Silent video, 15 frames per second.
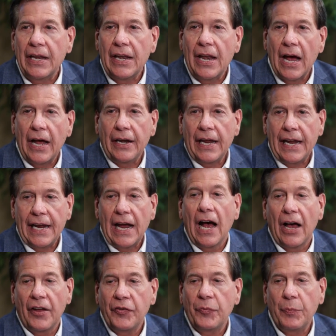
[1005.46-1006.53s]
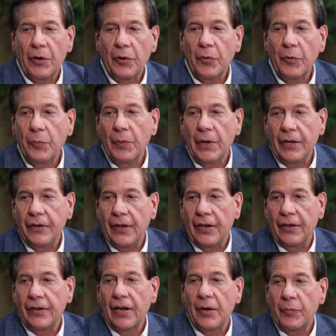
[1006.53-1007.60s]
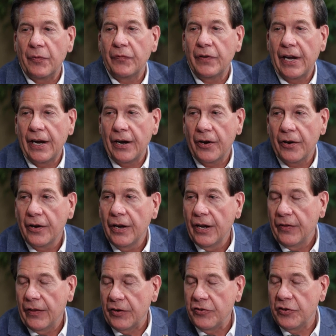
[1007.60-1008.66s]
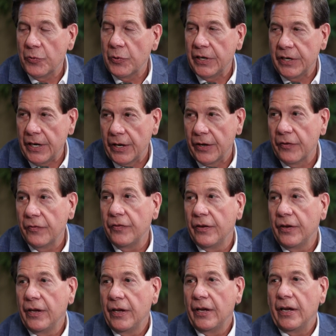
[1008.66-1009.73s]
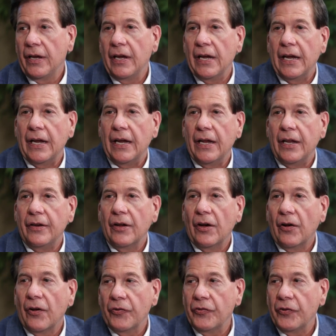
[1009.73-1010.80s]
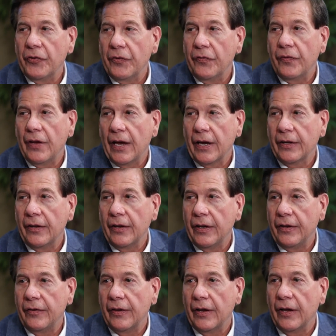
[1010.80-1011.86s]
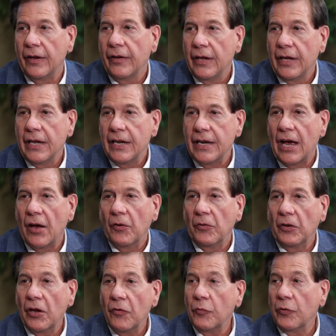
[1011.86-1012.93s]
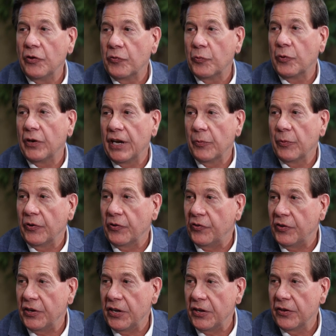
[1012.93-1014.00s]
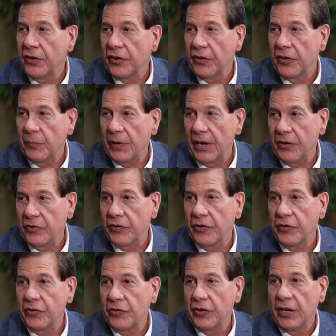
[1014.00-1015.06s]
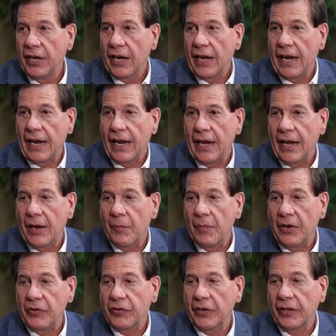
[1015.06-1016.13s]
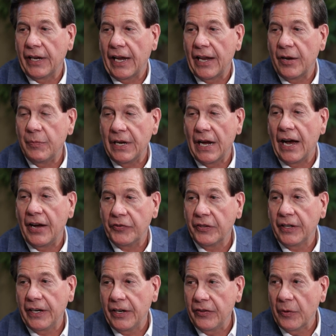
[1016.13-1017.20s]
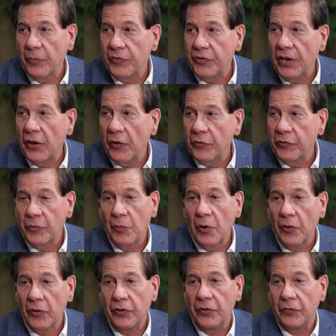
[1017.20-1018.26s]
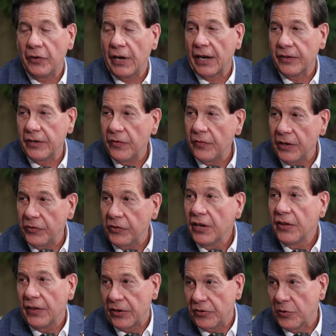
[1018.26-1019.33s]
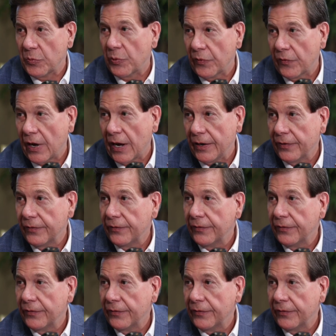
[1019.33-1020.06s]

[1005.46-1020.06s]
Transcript: not a hospital, but the type of care that you would give, and also the fact that now loved ones weren't able to see the patients and basically had to be isolated themselves from all the different activities that you provide?